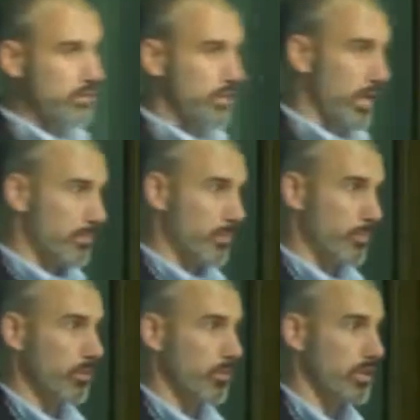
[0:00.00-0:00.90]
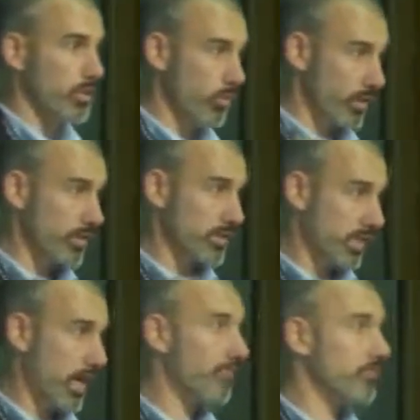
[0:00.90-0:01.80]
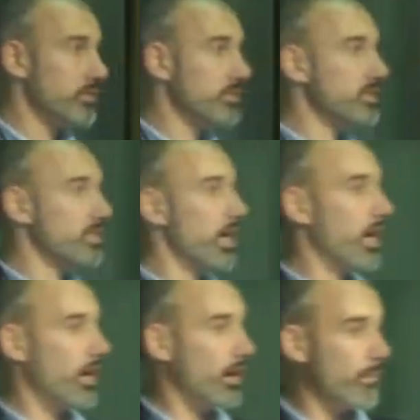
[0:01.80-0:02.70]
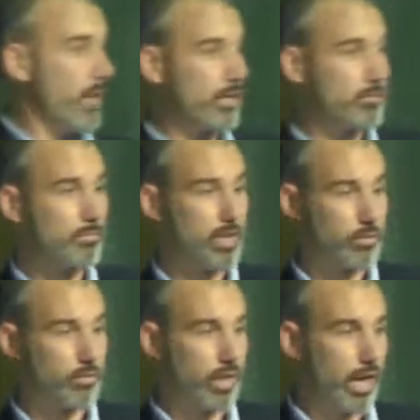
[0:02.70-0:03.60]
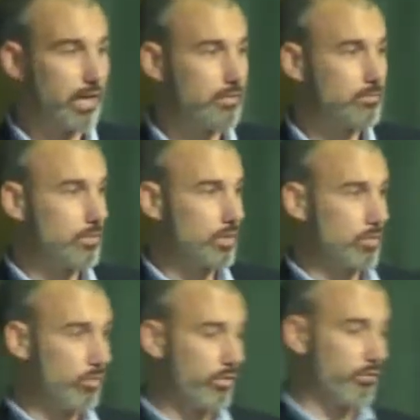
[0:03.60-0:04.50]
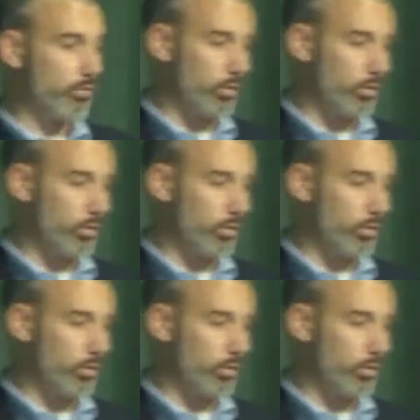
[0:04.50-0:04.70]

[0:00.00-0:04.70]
to a lot of people who are at this conference um, and many who are not, we're, we're moving